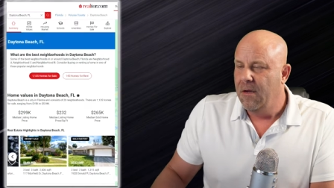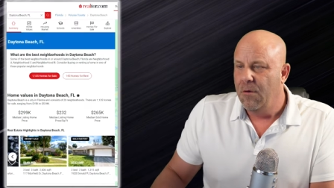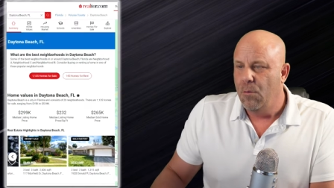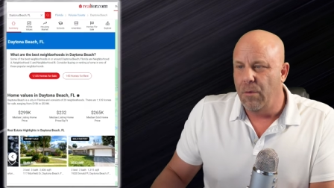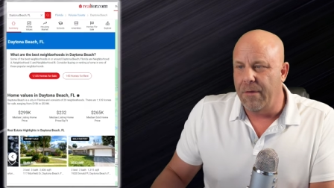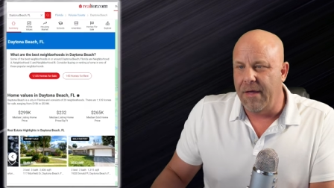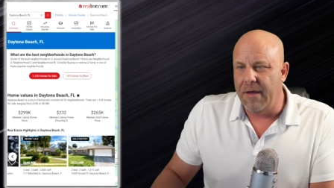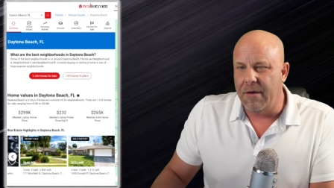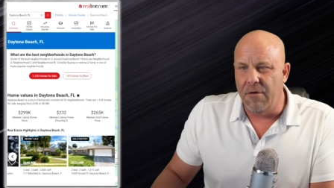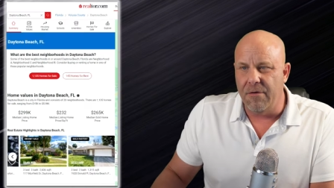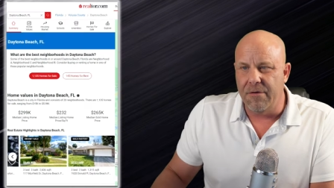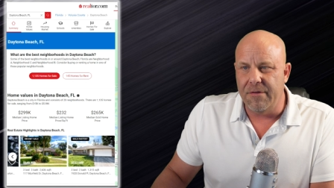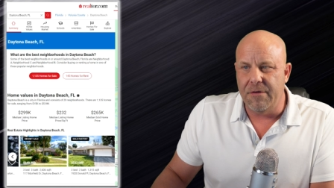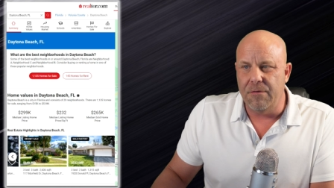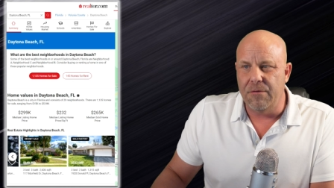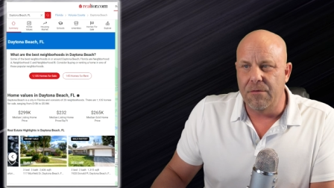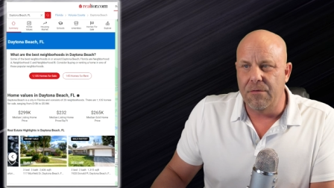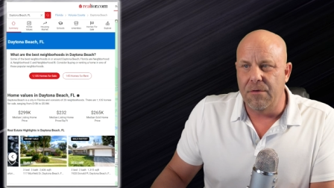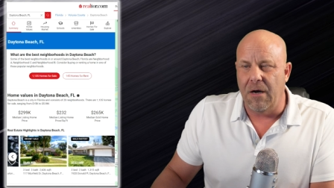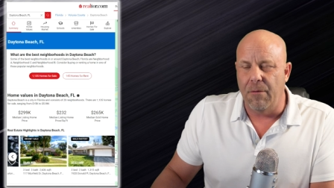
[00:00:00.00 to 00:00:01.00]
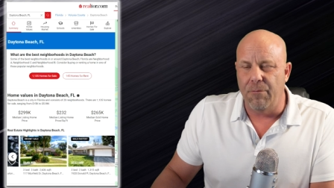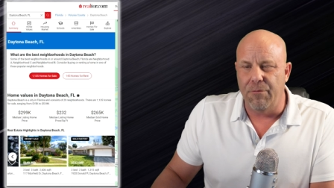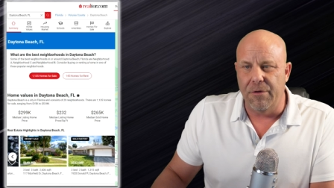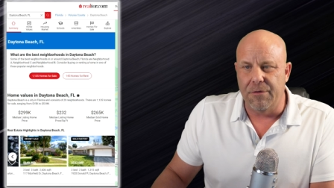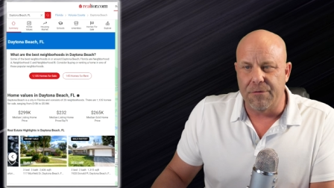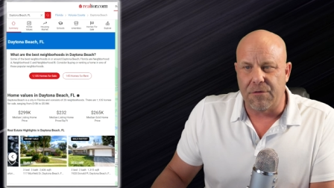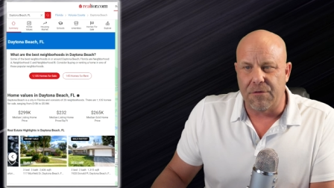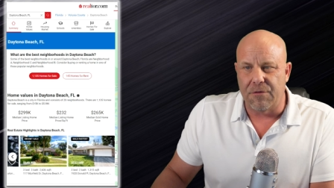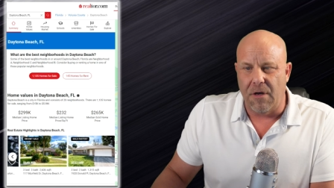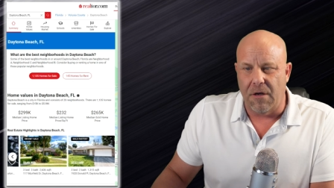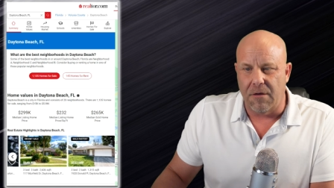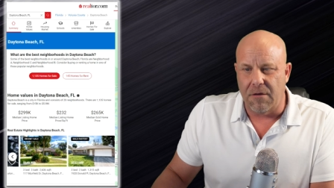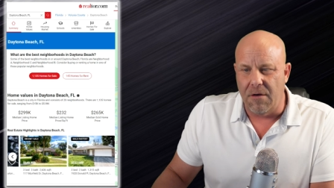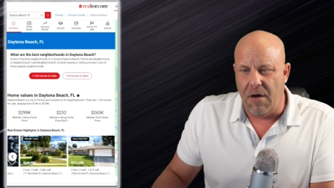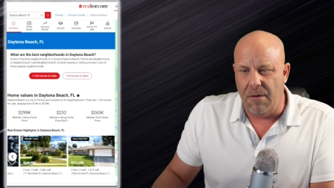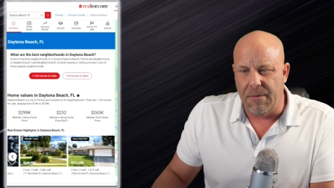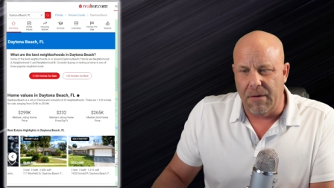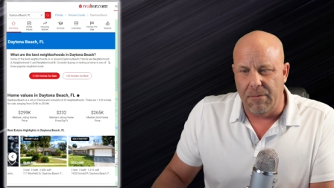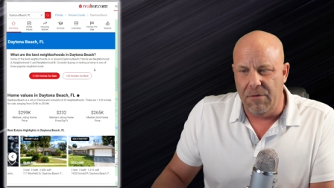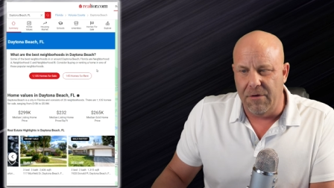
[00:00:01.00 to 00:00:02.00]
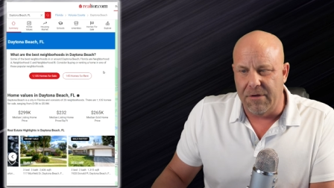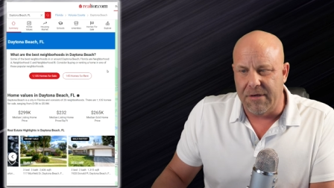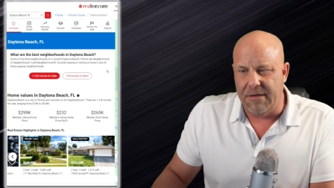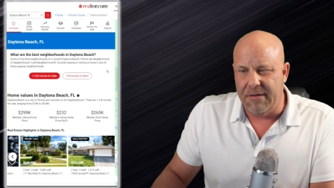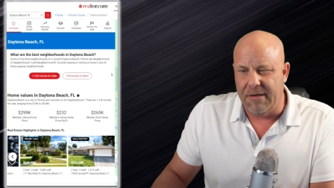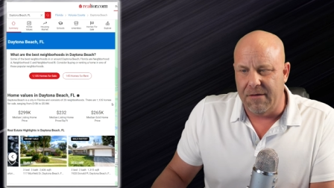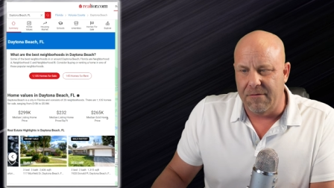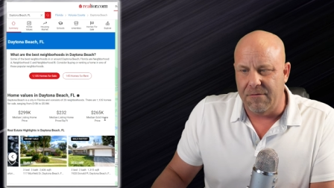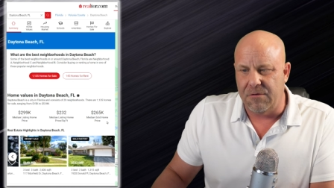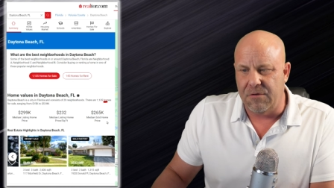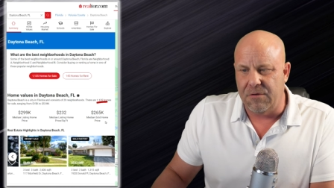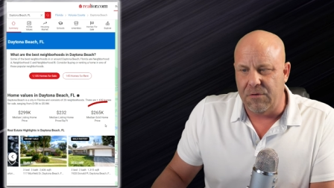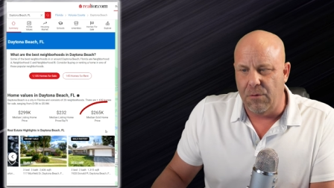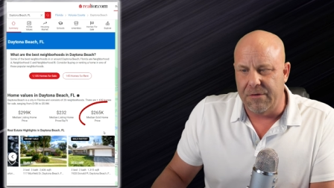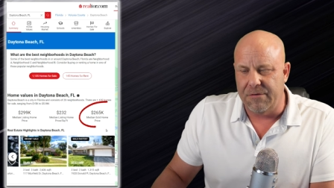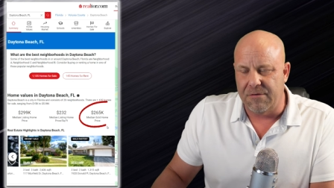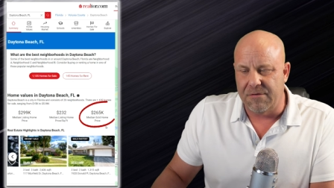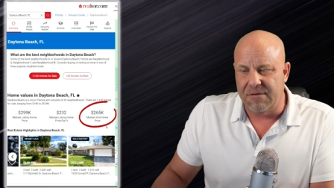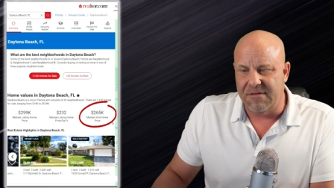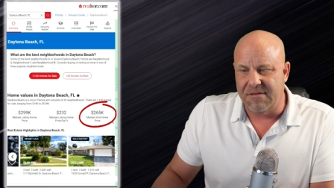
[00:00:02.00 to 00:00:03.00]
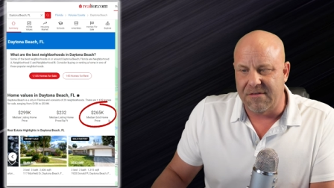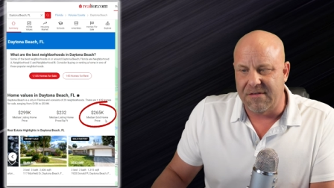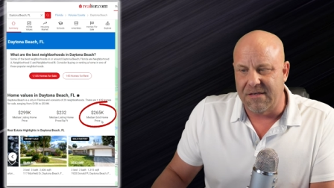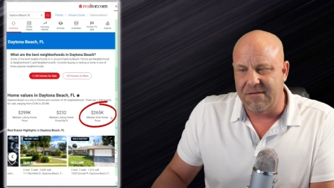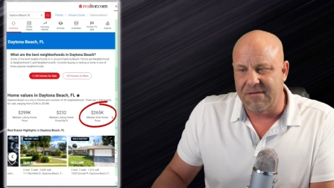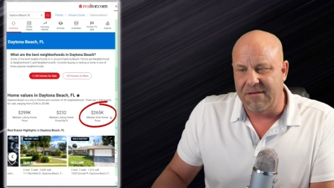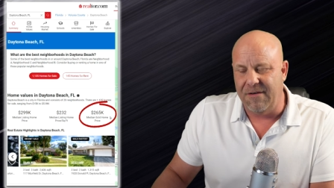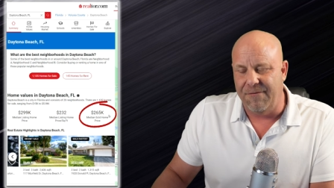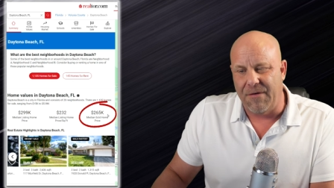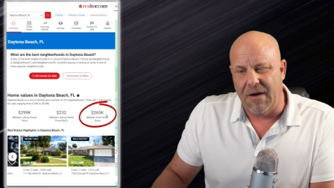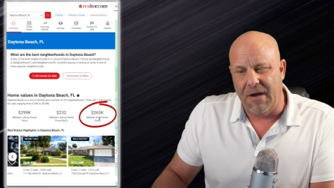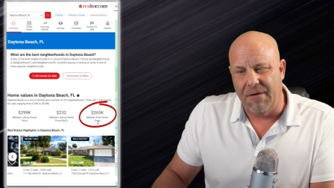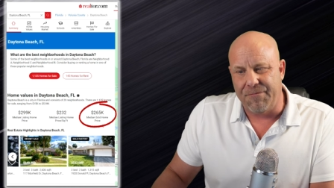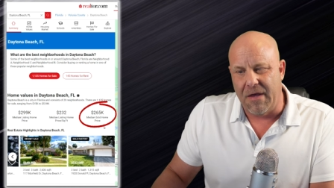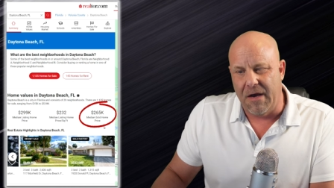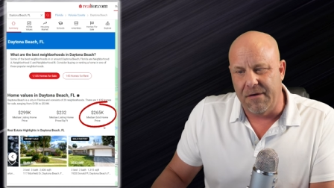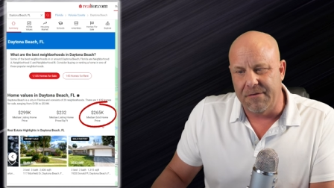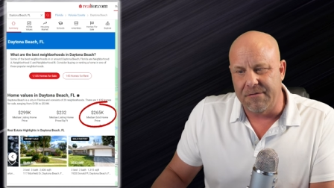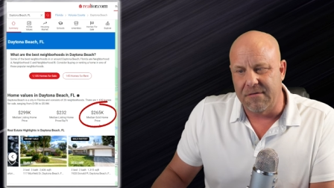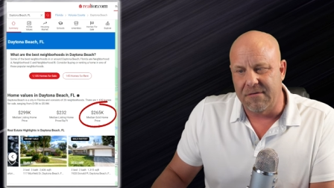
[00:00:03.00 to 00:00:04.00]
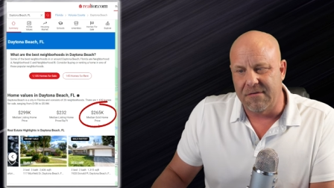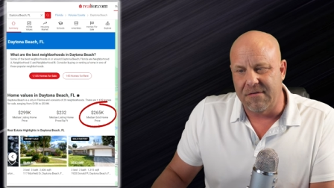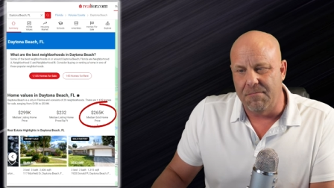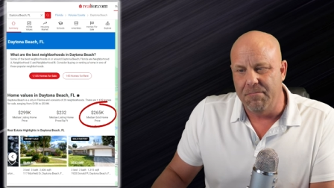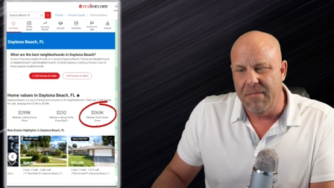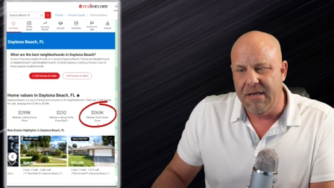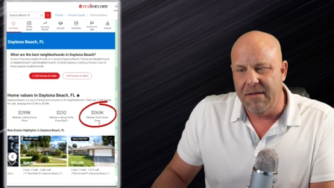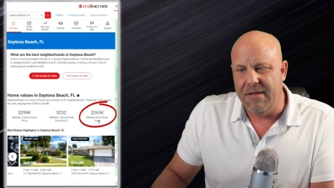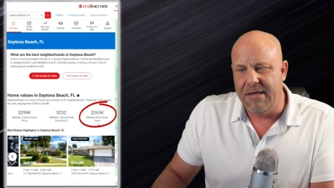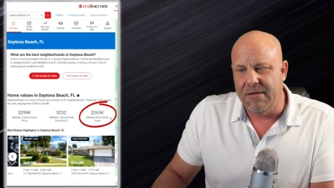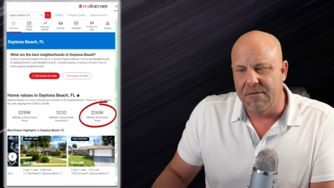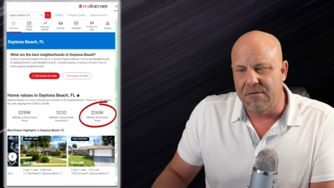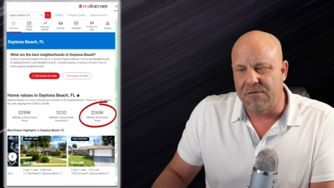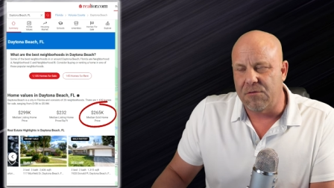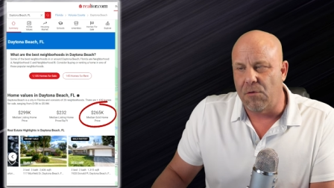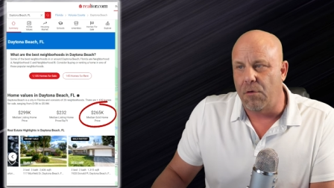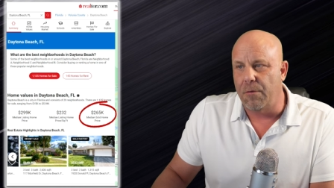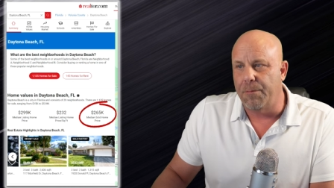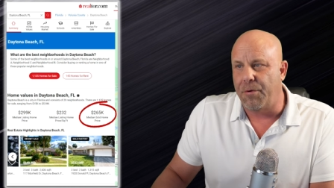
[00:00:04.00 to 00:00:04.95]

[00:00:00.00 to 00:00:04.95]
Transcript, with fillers: When I go to um, realtor dot com, I'm looking at two hundred sixty-five thousand is the median sold